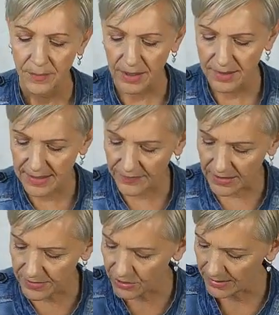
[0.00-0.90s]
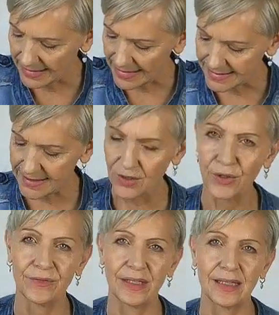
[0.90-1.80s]
Because they've given you a lesson
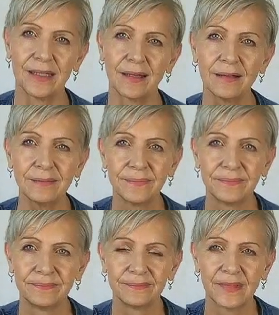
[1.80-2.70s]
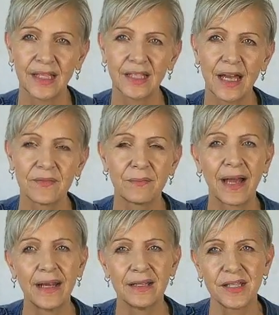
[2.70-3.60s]
over here that you haven't
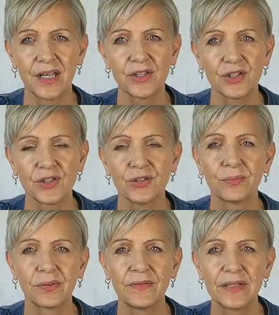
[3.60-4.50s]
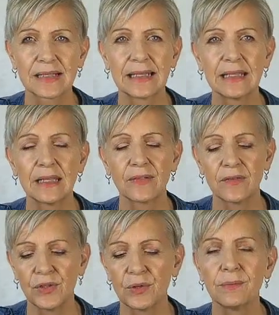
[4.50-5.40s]
paid attention to previously and they've
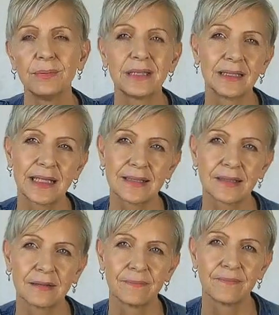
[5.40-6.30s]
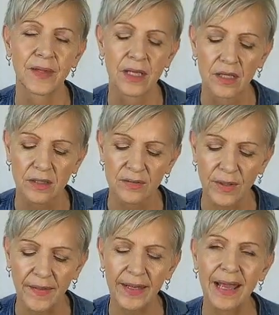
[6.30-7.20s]
given you a bigger lesson. Because
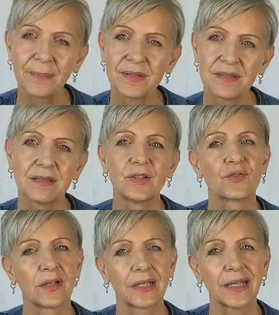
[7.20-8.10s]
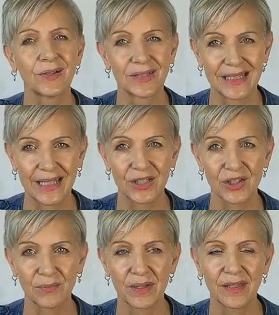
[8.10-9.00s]
when that happens is they're trying to get your
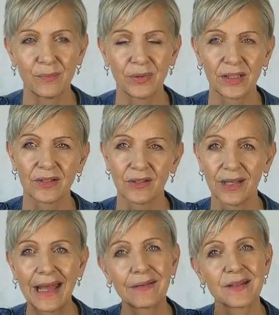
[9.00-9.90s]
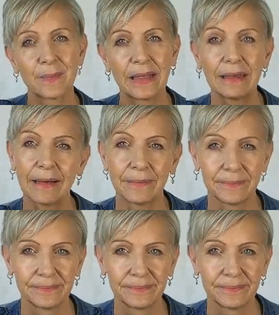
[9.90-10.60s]
attention, but they're putting it on loudspeaker.